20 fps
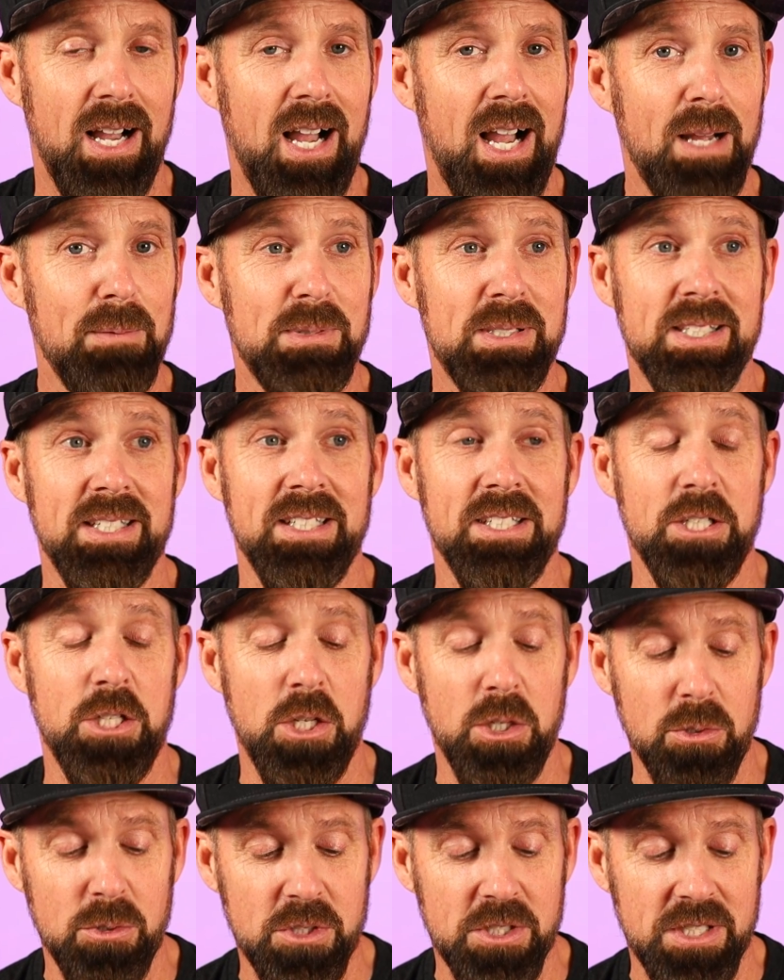I'm seeing
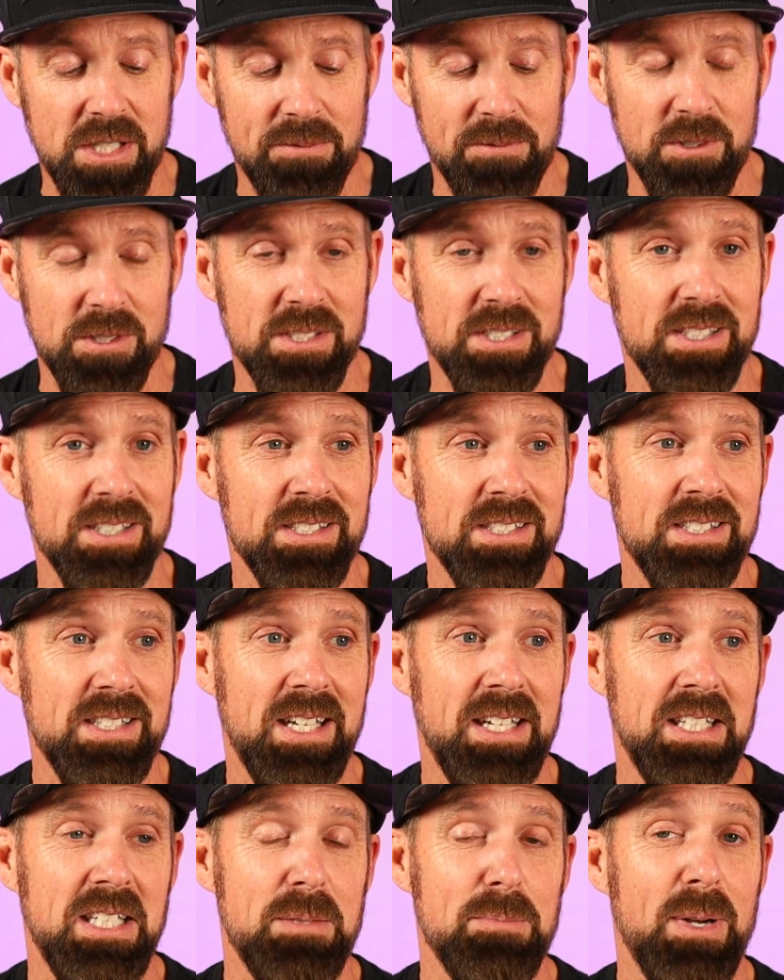huge differences
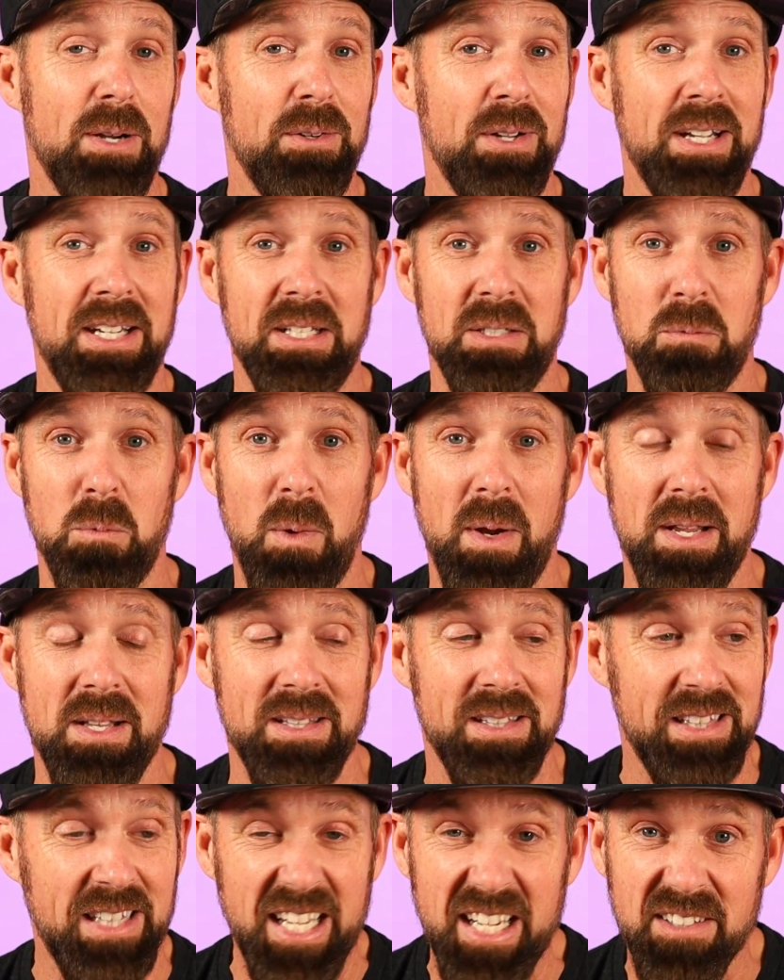in the amount I can
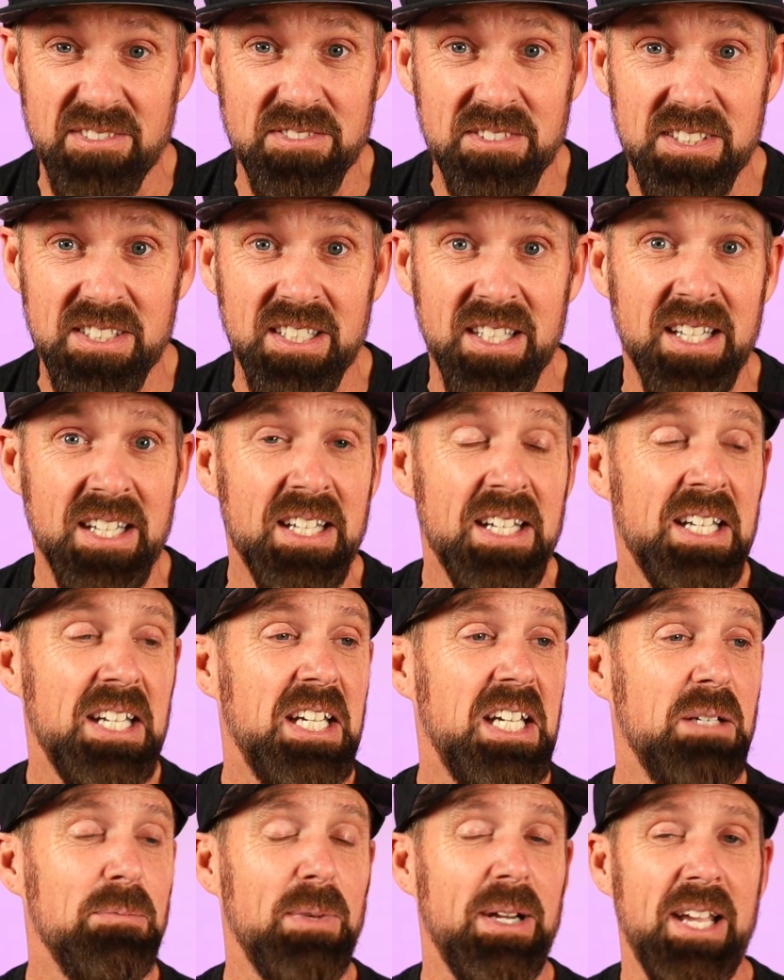lift,
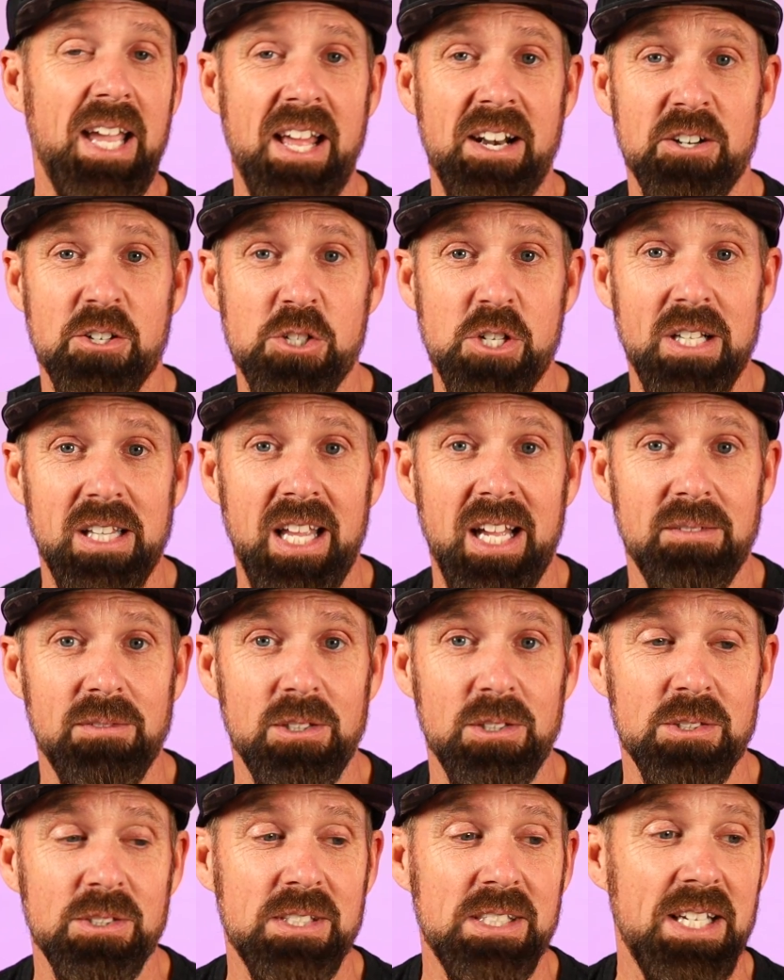in my energy
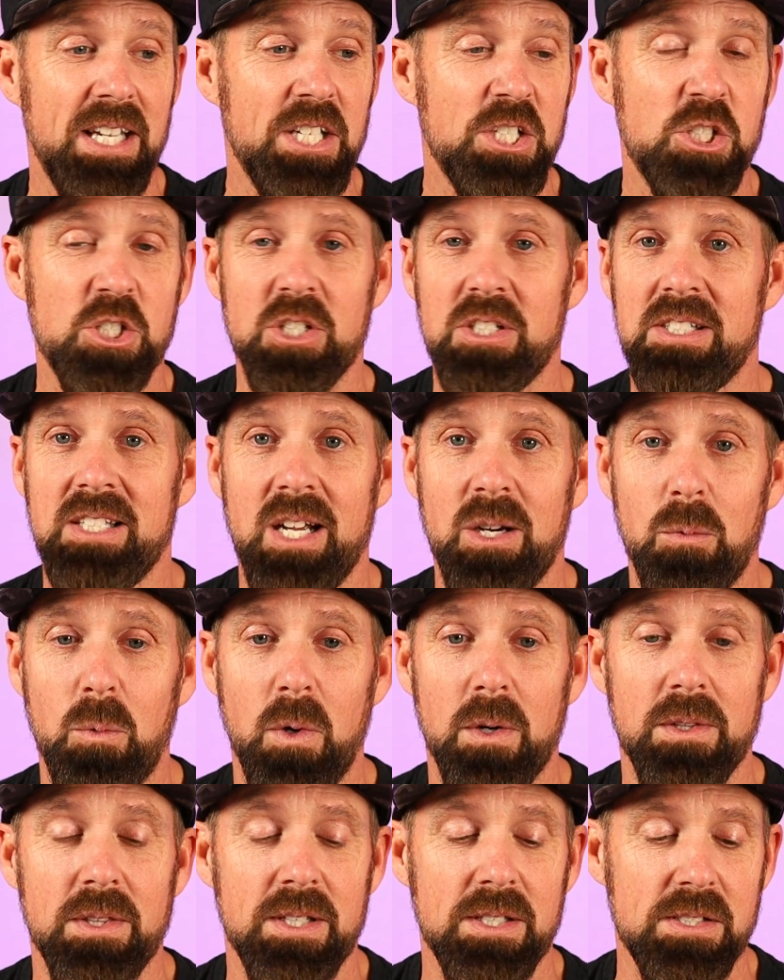levels. It's just not
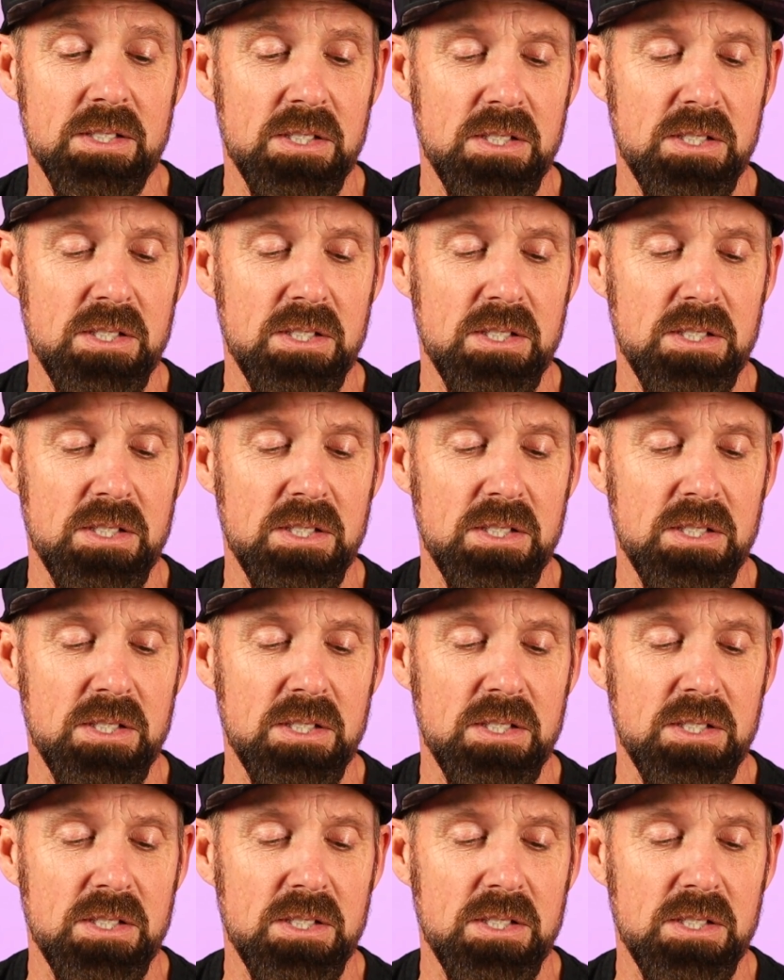worth it.